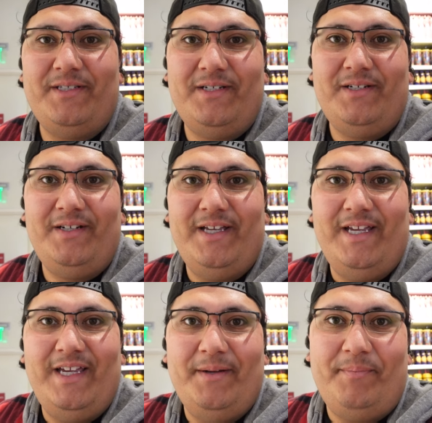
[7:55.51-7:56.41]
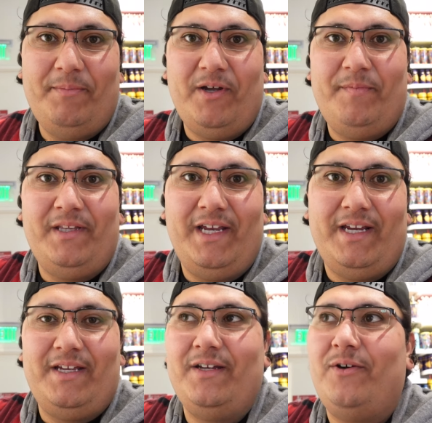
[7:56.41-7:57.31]
was here, people have been
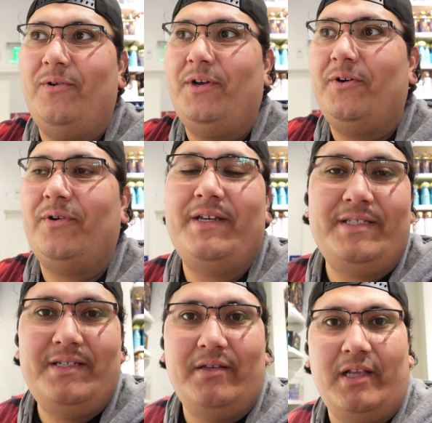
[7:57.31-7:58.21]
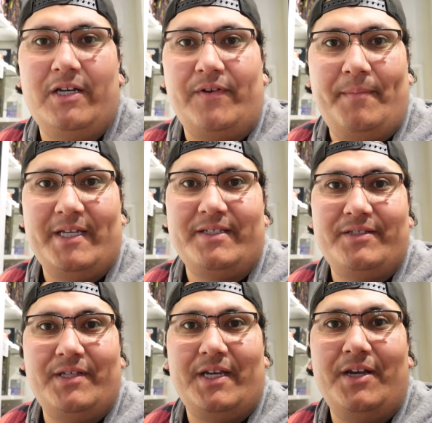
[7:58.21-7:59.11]
like going crazy on the launchpad bags because
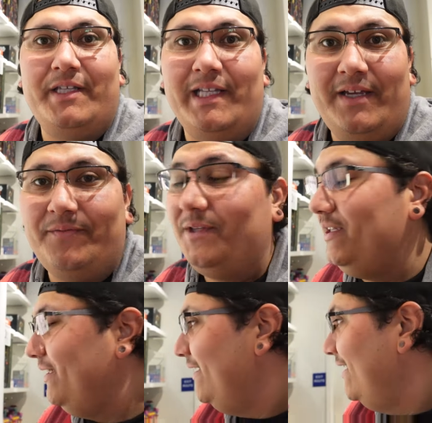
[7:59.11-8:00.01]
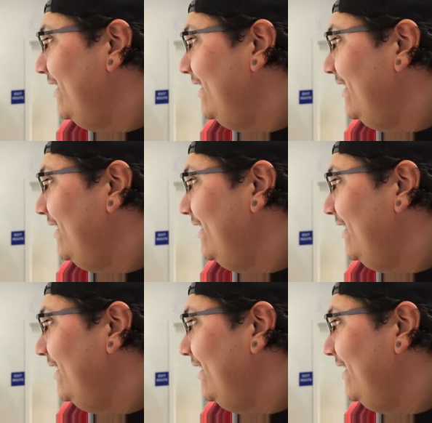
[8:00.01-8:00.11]
there's like none left really.